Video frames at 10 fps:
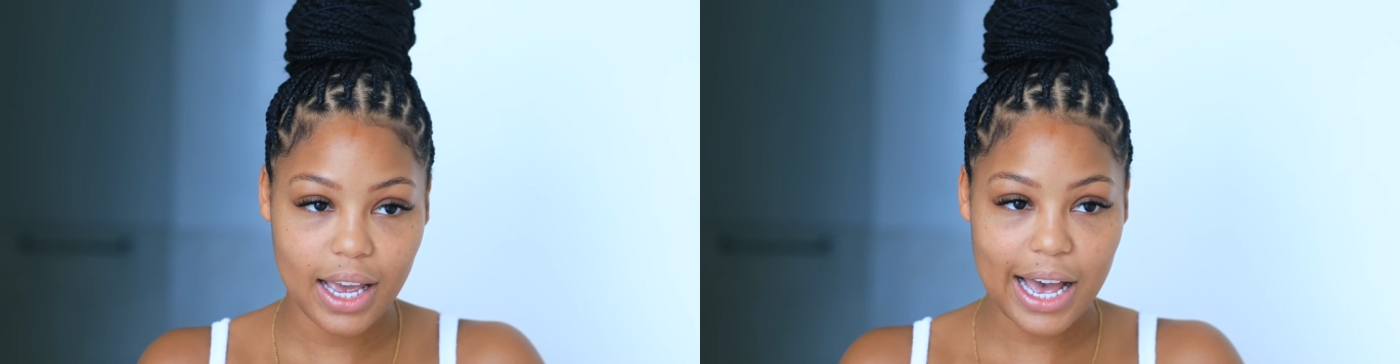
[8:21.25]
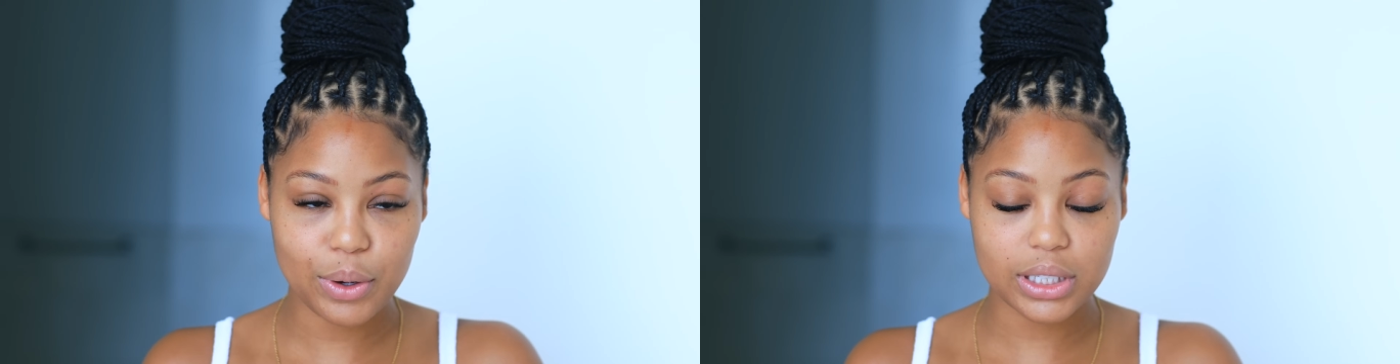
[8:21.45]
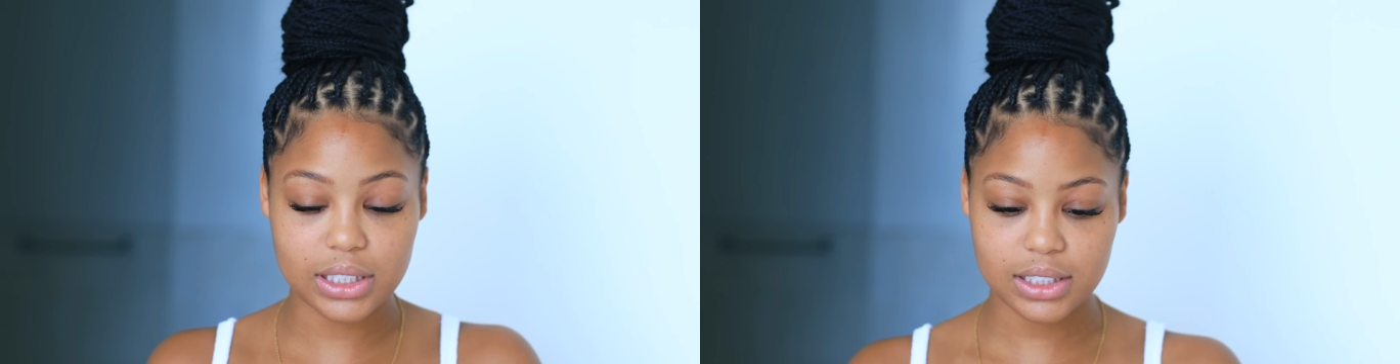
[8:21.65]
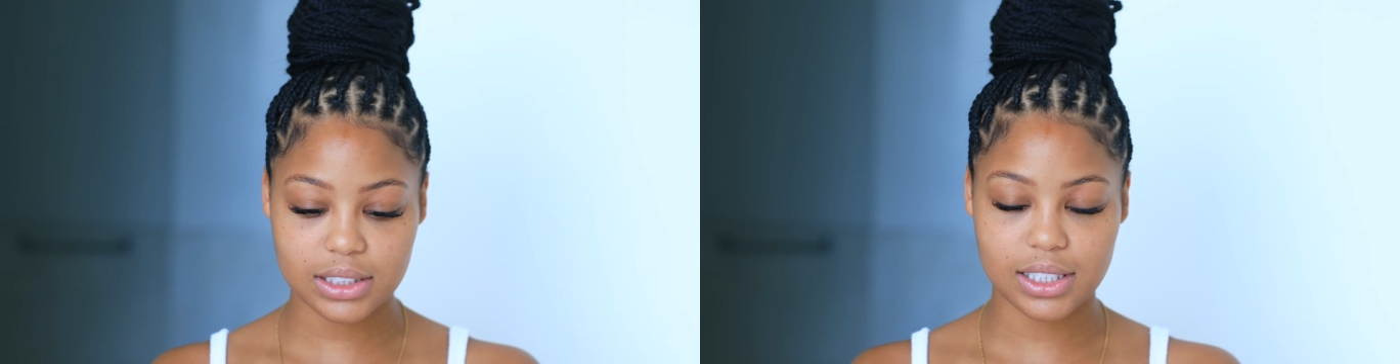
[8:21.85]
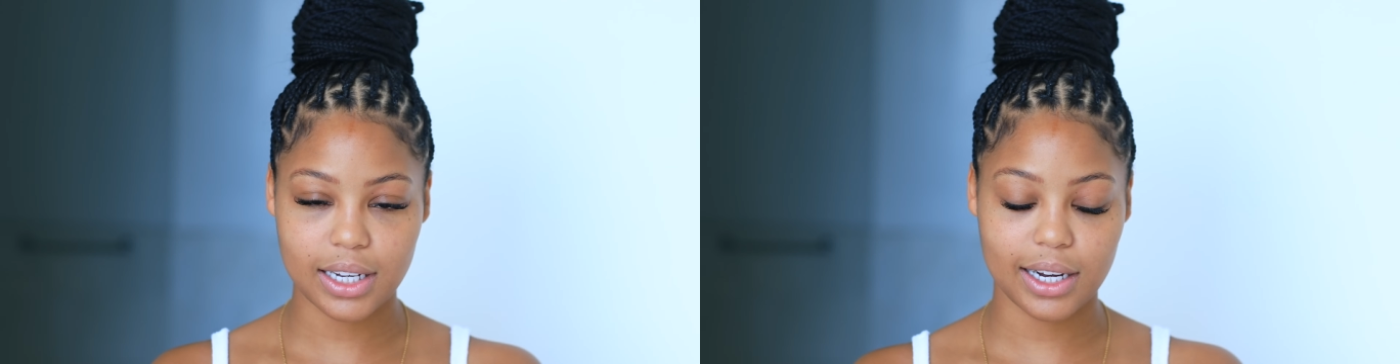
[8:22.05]
how it
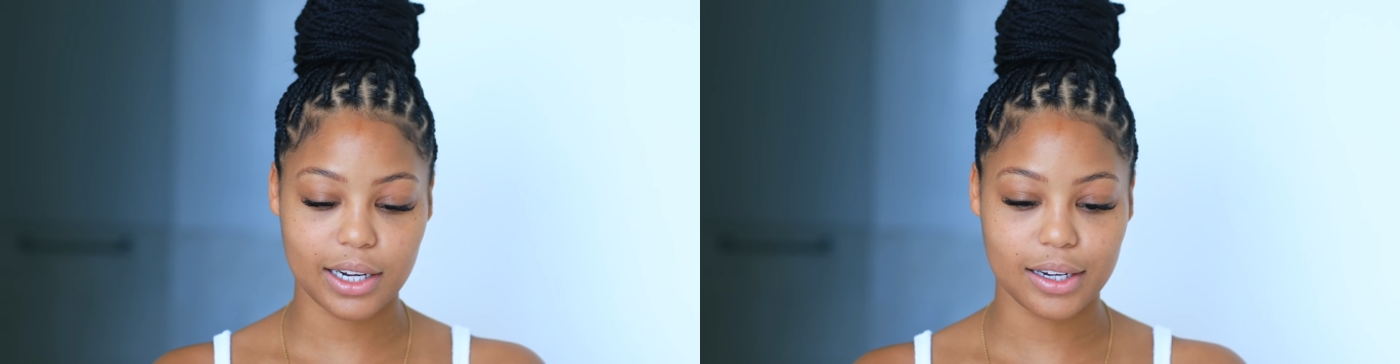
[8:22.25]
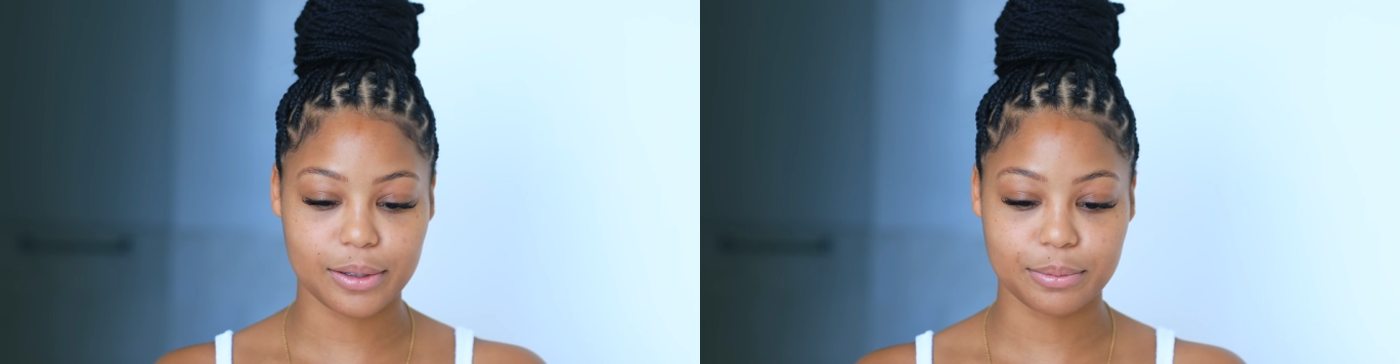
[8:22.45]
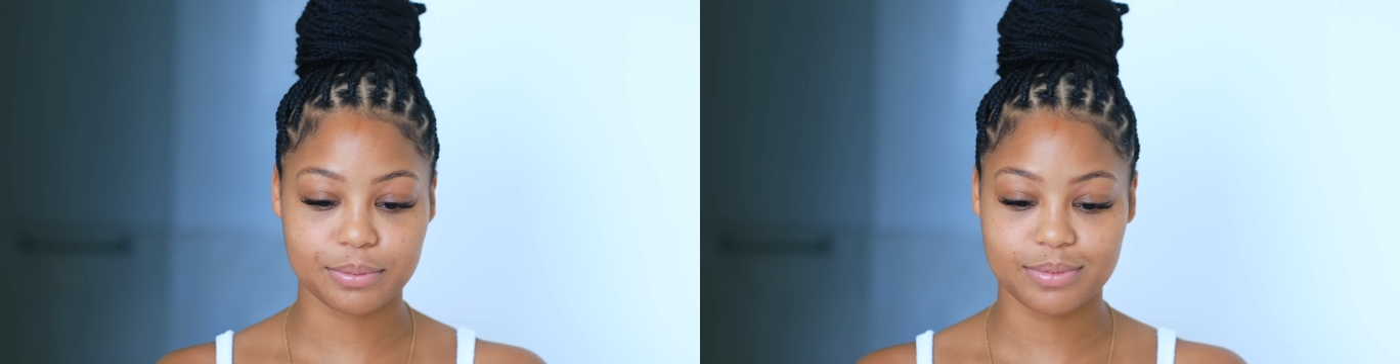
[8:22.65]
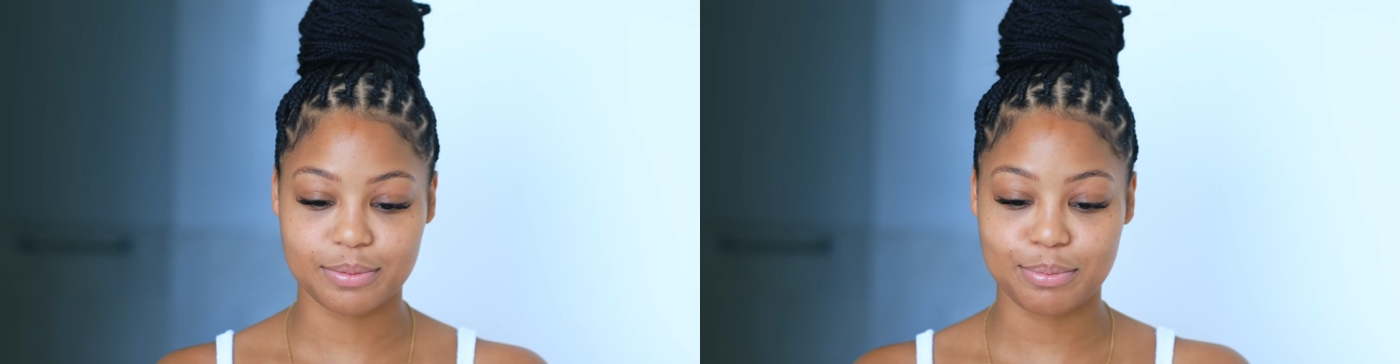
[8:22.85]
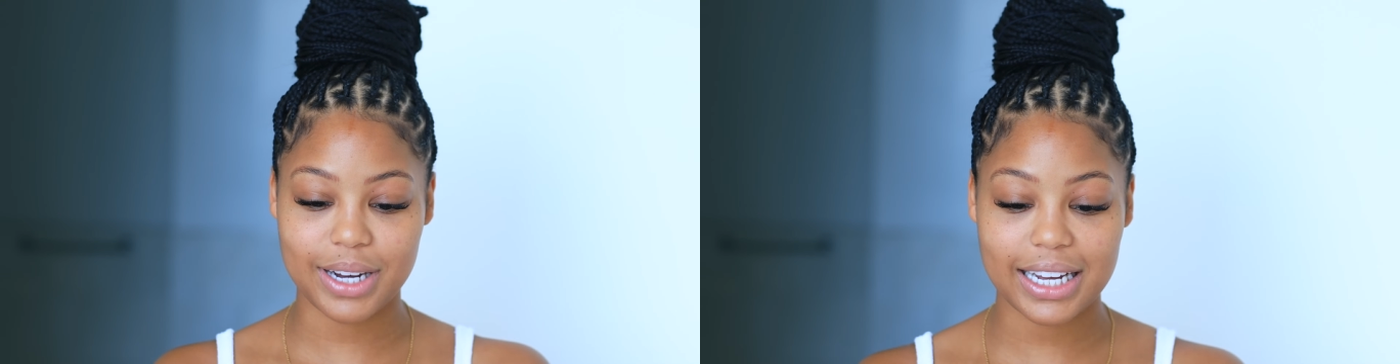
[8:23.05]
looks.
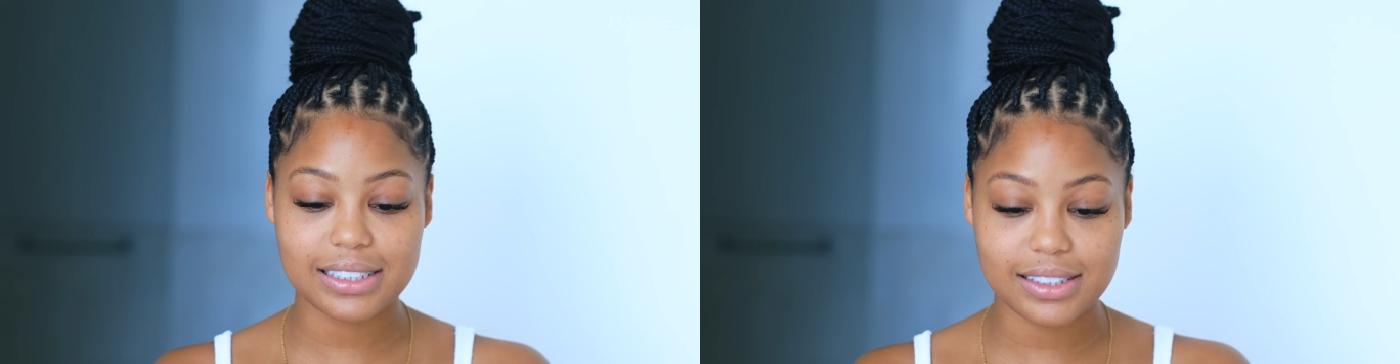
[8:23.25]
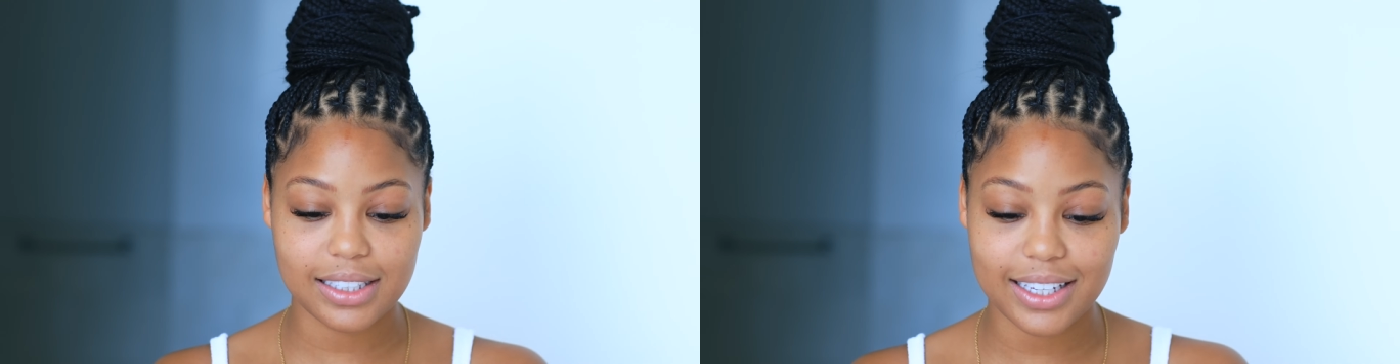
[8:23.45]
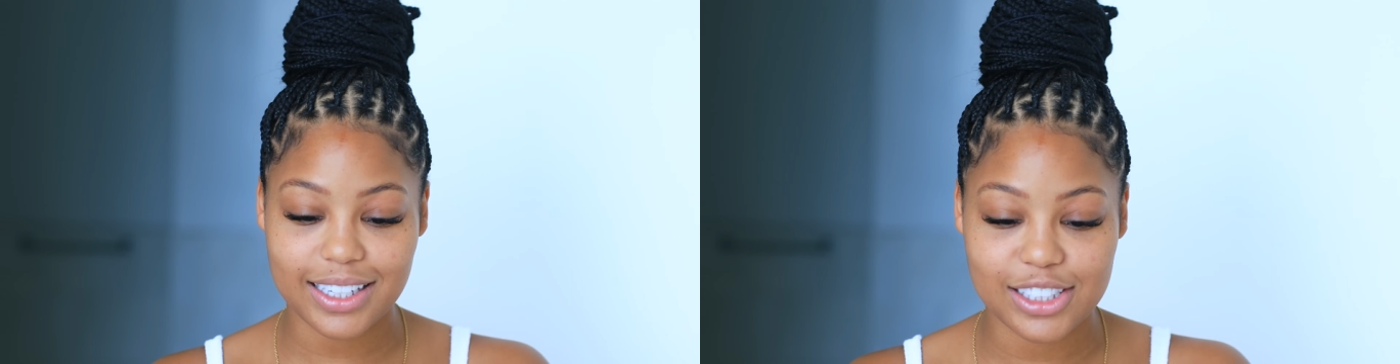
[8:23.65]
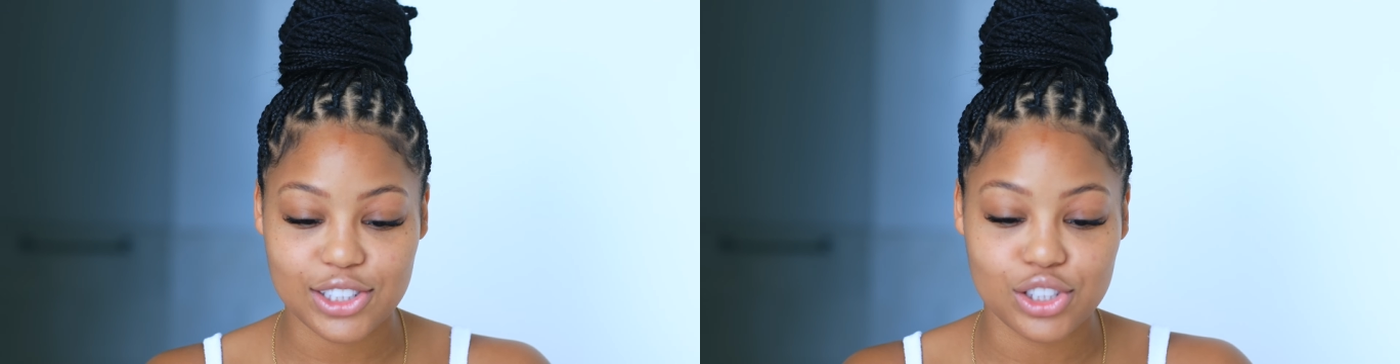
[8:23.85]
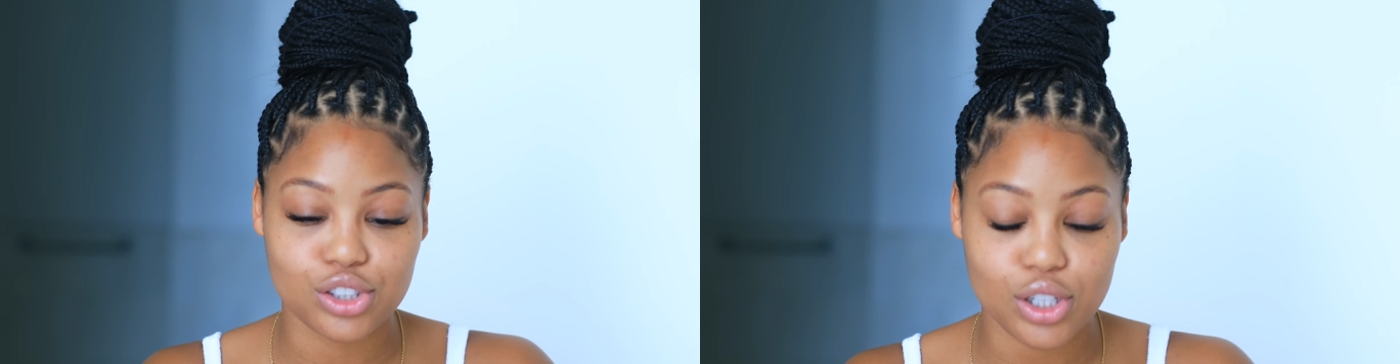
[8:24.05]
My skin
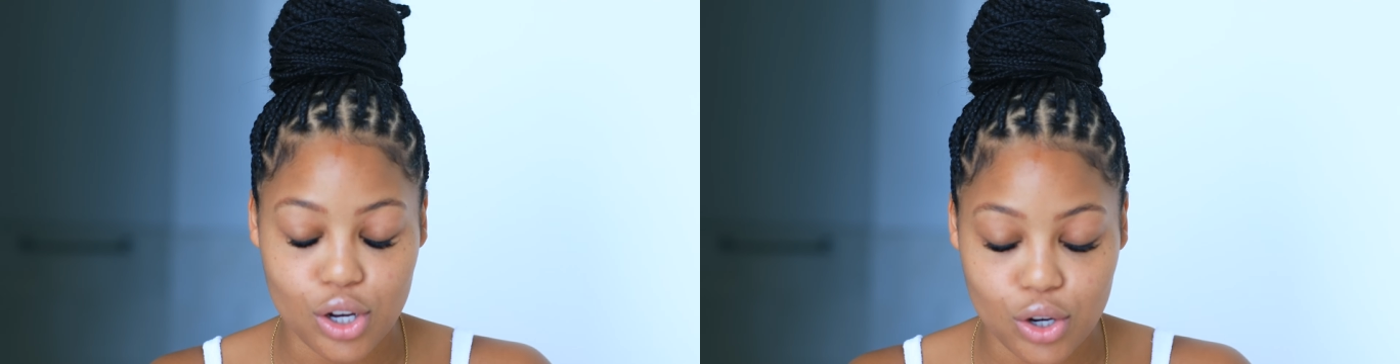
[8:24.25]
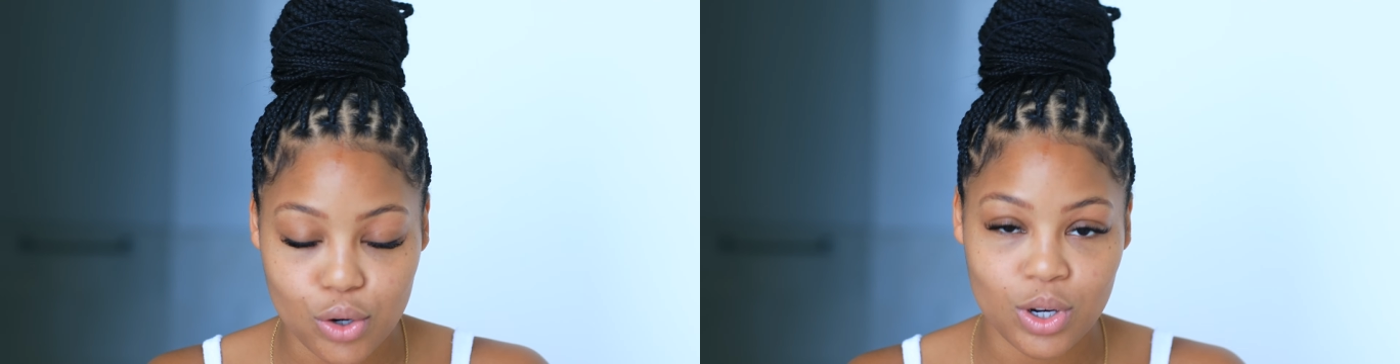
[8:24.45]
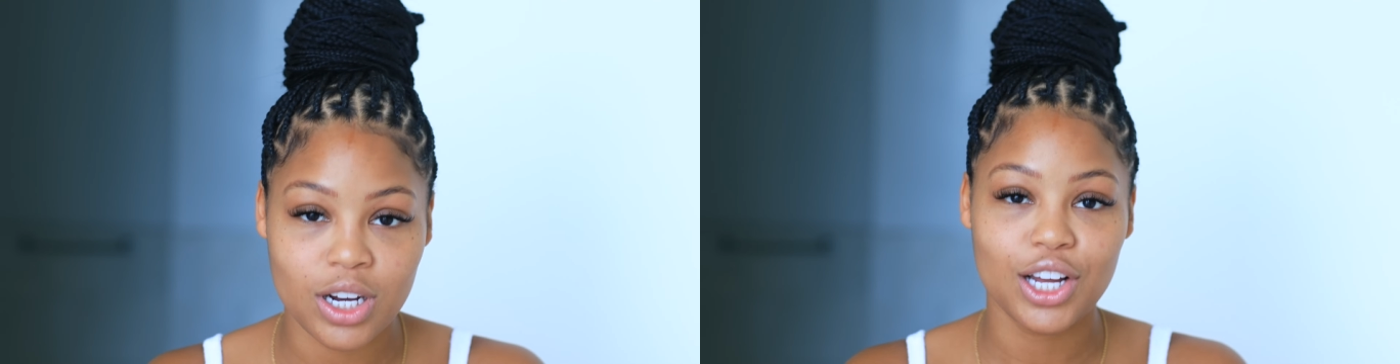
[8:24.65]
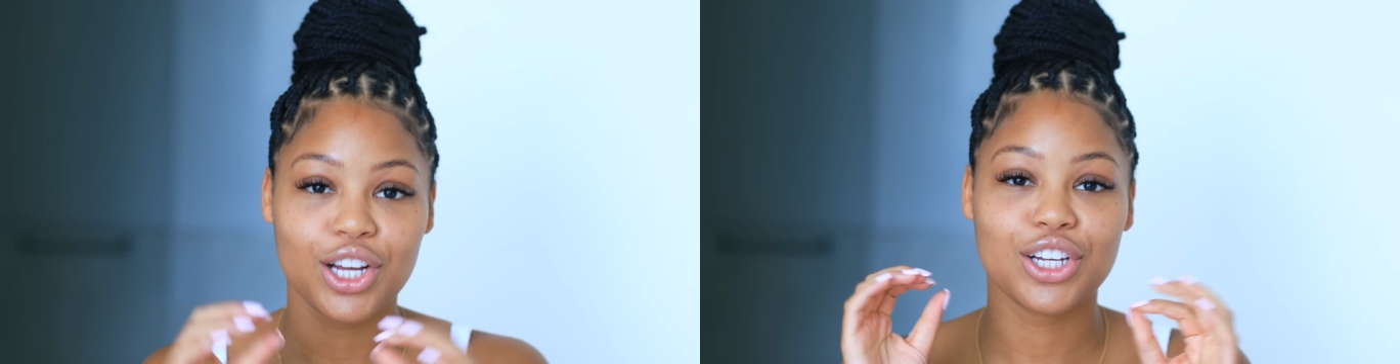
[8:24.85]
is so